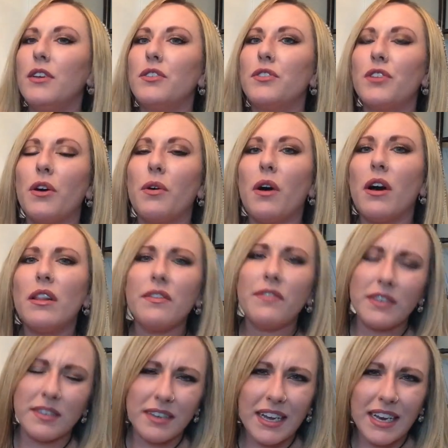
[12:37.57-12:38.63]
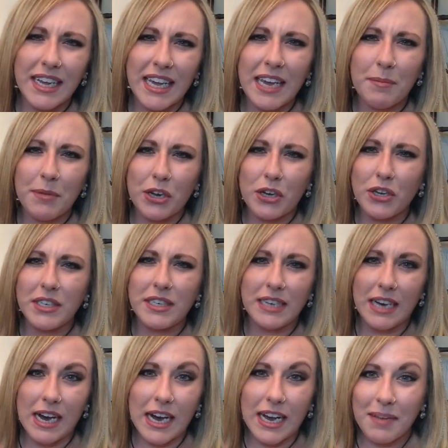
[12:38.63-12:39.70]
So all of this kind of came at a good
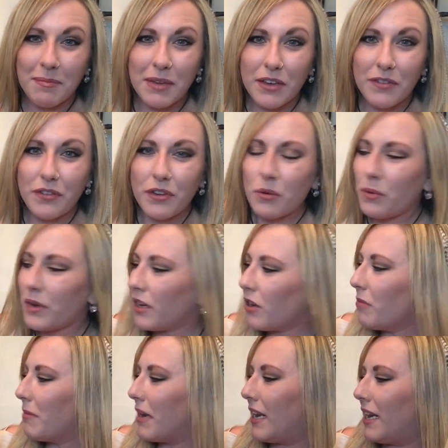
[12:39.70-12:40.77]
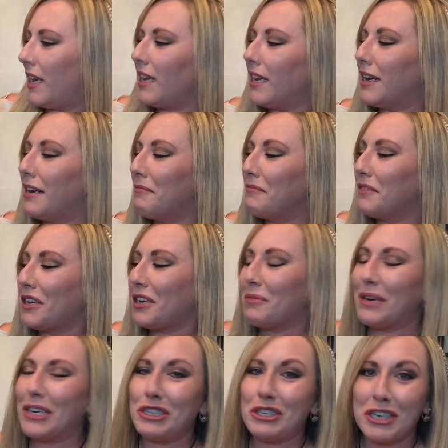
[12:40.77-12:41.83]
time, if you will, my um, you know
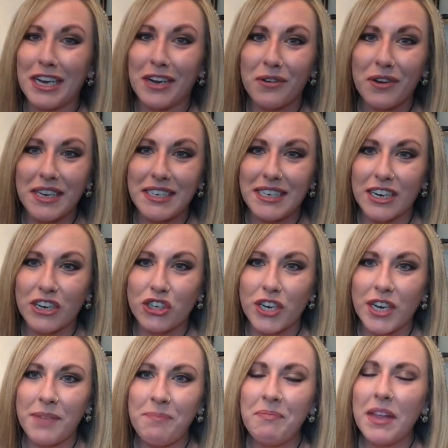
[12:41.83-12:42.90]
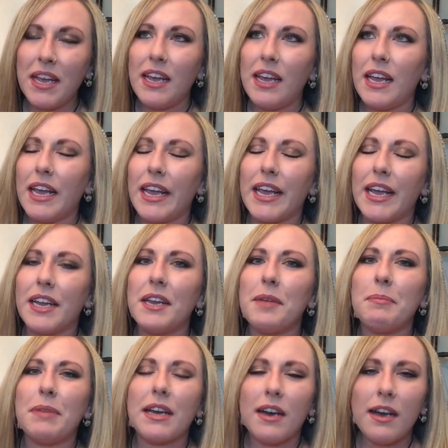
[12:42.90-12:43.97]
my Chanel addiction, and
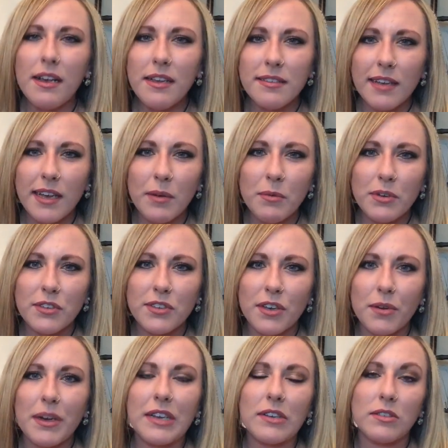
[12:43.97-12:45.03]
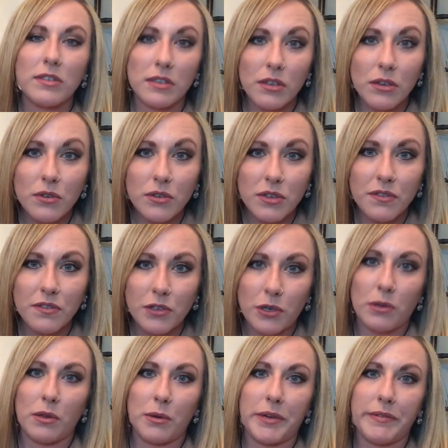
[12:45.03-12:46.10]
because I was so exclusive
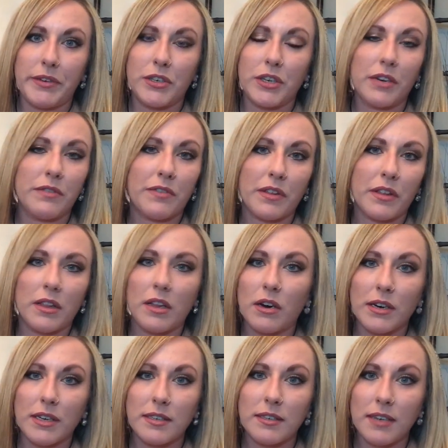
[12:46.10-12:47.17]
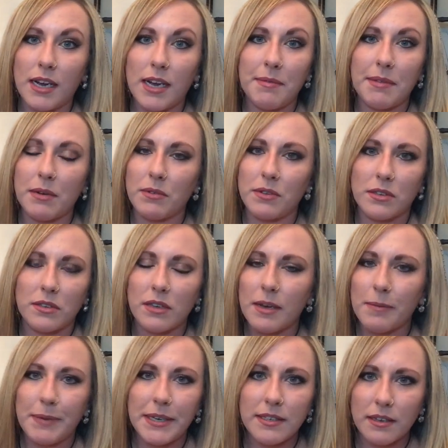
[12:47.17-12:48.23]
to Louis Vuitton for the longest time, that was
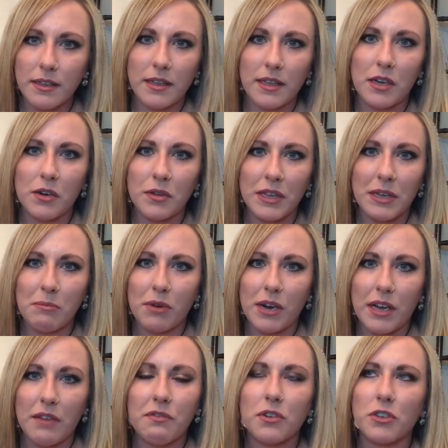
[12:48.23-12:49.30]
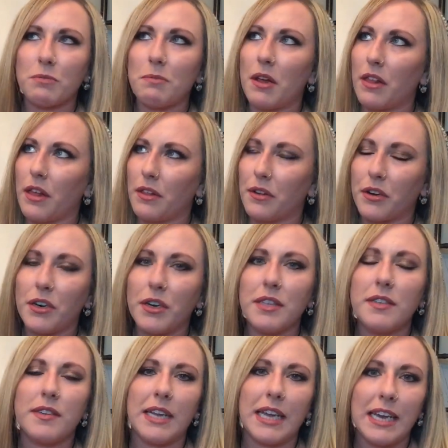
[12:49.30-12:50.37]
basically the only brand for small leather
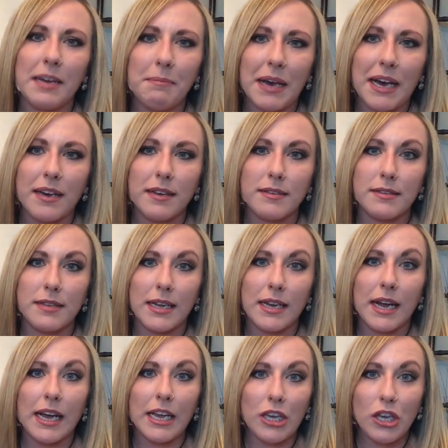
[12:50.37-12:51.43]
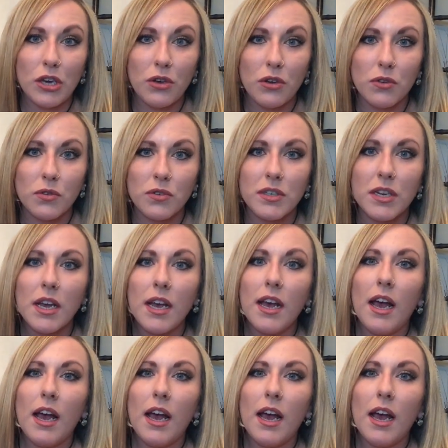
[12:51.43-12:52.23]
goods and handbags that I used.